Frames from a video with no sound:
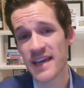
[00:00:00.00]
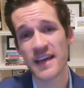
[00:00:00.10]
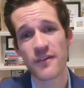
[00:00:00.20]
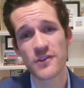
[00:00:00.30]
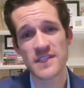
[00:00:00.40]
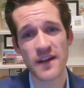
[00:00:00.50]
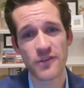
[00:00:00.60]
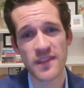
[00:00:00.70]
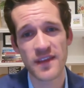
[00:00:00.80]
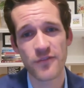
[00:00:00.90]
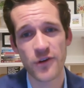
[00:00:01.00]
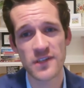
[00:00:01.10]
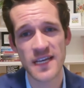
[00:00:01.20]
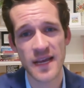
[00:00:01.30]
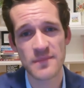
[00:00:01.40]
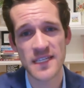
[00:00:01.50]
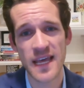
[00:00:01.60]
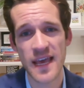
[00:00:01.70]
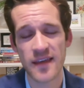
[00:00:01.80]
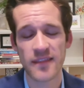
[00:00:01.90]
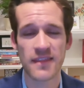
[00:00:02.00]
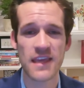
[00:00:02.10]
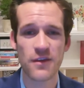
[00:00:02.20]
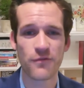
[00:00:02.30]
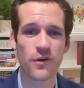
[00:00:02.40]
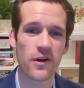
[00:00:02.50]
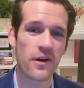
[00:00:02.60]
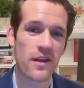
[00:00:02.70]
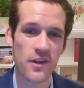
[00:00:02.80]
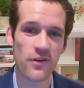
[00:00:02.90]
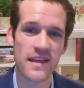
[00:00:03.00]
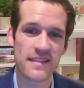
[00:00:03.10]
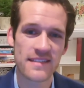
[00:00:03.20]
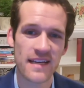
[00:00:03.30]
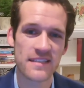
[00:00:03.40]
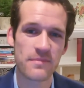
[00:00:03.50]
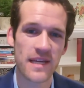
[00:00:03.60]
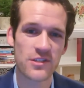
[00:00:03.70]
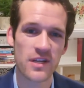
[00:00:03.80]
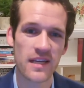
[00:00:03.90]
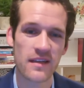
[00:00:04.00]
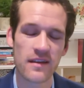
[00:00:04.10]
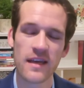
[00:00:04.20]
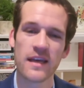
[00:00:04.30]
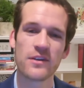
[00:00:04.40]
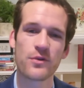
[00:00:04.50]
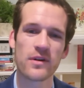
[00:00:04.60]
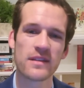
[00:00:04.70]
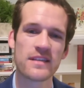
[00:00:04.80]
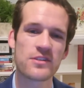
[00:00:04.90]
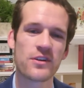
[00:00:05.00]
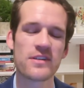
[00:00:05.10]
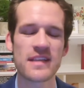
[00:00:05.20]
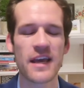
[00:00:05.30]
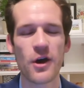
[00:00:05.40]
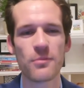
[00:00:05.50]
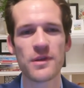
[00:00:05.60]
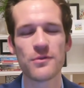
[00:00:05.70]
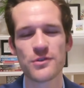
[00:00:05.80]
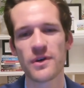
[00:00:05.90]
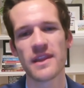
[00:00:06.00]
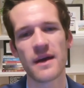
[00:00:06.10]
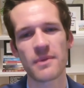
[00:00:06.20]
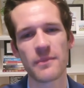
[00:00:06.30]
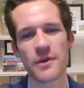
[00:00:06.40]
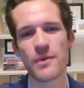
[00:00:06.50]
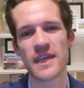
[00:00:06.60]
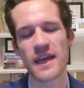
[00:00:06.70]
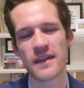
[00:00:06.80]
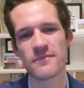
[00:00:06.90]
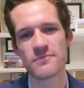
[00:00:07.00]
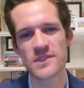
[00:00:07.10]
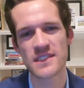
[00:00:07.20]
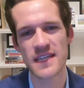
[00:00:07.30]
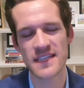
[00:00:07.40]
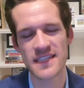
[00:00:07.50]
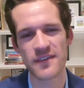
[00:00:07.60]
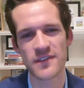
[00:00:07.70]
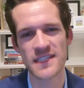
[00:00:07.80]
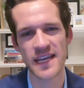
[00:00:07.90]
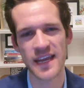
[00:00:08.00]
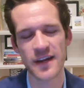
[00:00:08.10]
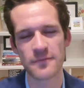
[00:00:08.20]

think that covers everything for our time today. Thank you for your insights, Fei Chen. And to our listeners, I hope you enjoy the upcoming weekend. Stay safe and take